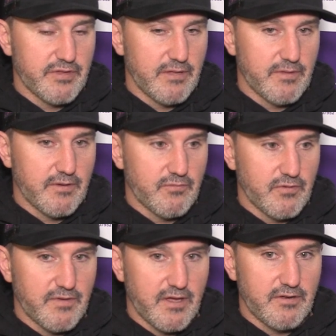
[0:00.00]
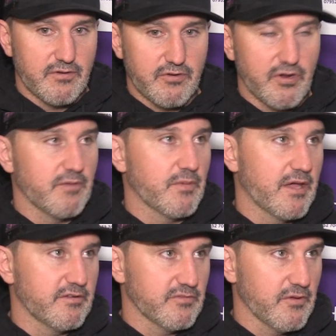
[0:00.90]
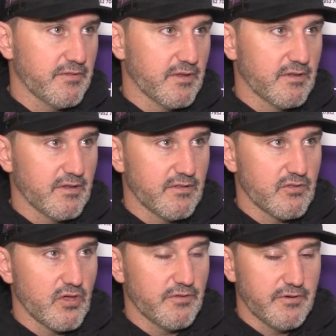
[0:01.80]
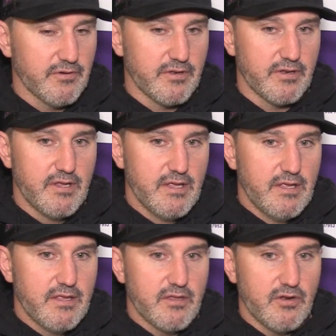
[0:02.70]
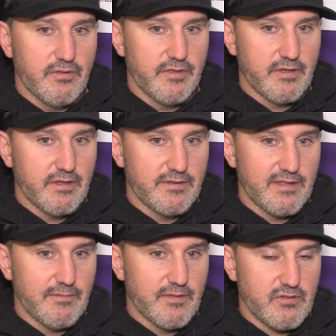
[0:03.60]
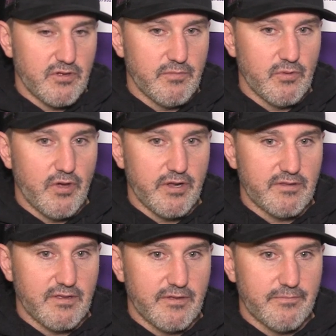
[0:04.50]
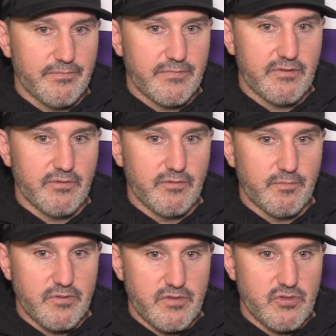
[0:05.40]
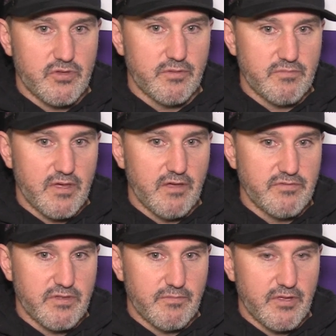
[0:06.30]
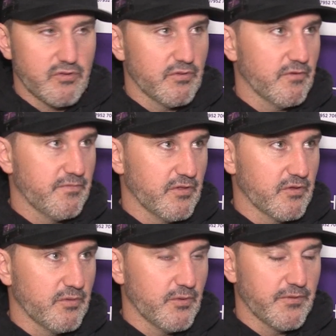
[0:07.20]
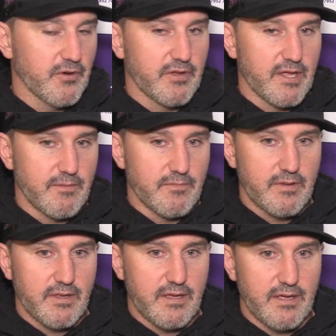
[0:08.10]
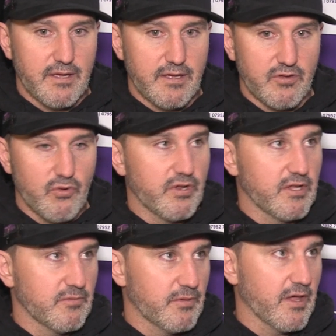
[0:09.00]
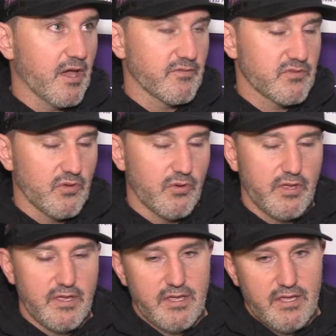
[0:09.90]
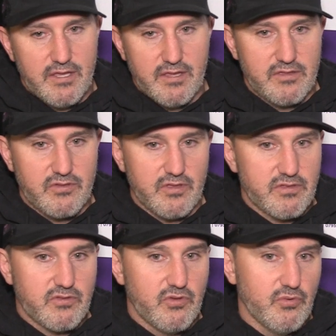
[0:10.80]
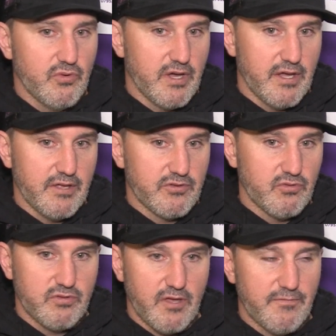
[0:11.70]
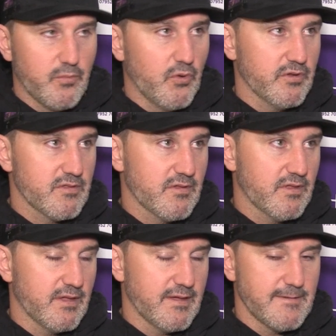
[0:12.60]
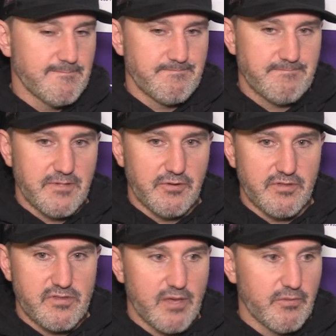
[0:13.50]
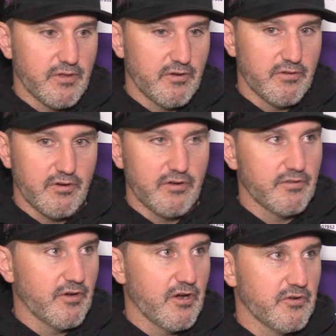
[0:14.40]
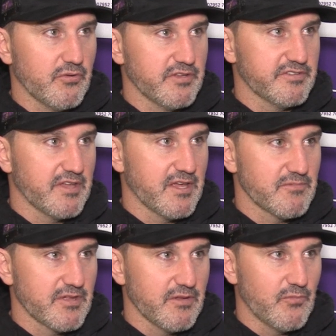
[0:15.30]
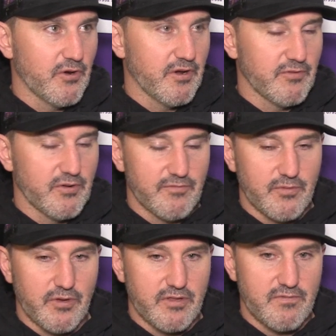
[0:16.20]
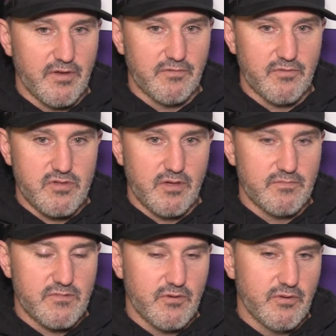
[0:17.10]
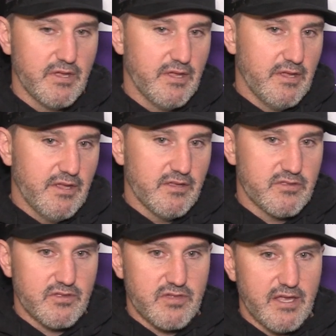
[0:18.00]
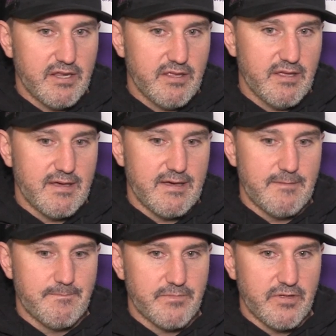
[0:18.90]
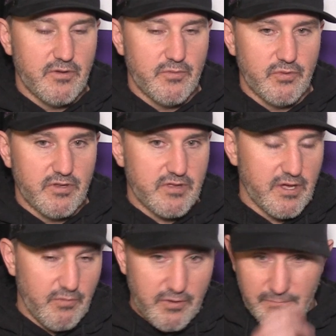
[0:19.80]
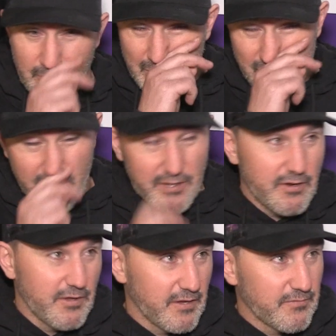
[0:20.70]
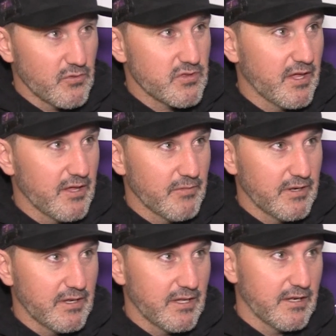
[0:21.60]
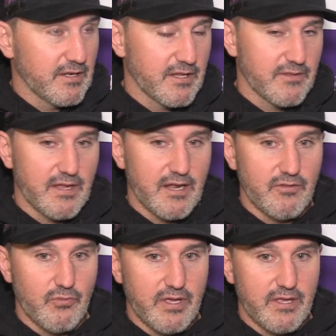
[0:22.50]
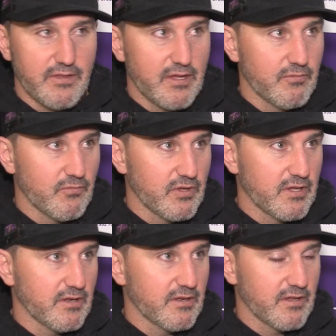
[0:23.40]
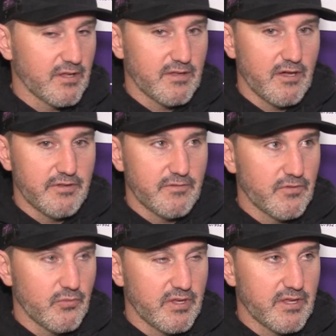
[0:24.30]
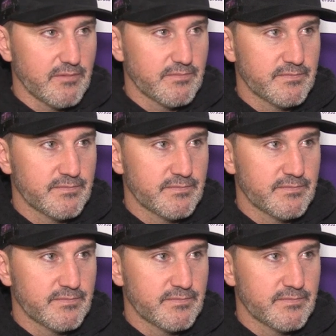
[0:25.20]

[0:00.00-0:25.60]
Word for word: team that we've had great battles with in, in the shelter and you know the team that's going to be wanting to to position themselves and make sure they're feeling good about their game uh, going into playoffs. So it's it's two uh, two tough opponents. Um, you know this time of the year there are, there are no easy games anymore. Every everybody's fighting for something. So it's exciting. Um, you know, but we just kind of want to focus on on that first game and and get that out of the way, and then we can get dialed in for the weekend.